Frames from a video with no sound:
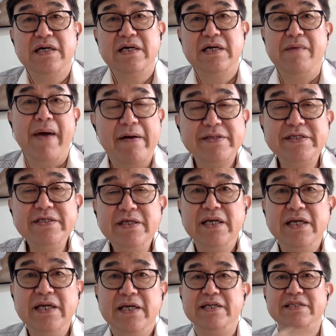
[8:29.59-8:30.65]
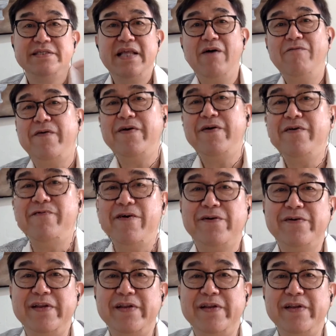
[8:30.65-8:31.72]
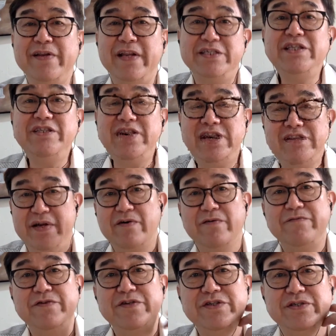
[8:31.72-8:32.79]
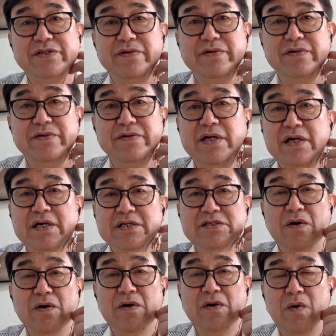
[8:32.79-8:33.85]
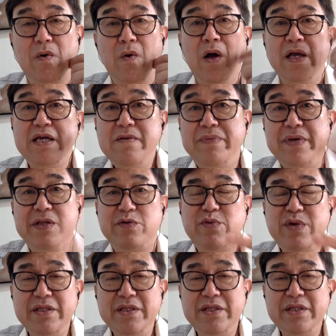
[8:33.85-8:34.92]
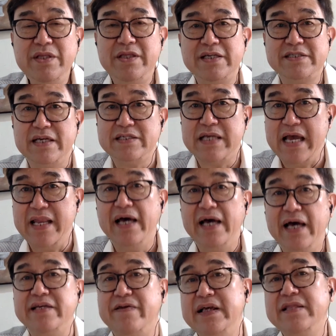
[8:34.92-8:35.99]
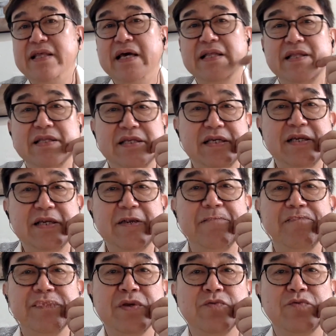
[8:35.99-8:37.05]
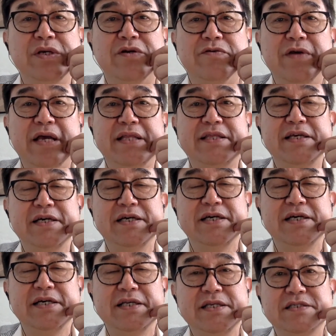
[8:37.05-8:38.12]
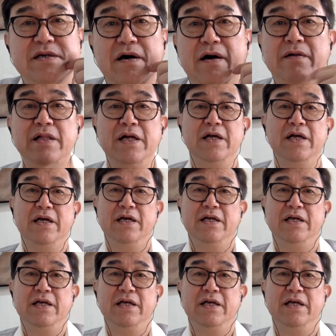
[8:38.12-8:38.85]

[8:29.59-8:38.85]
embarrassing is now very, very legitimate, very official. So in between this, there's another event that we created. It's called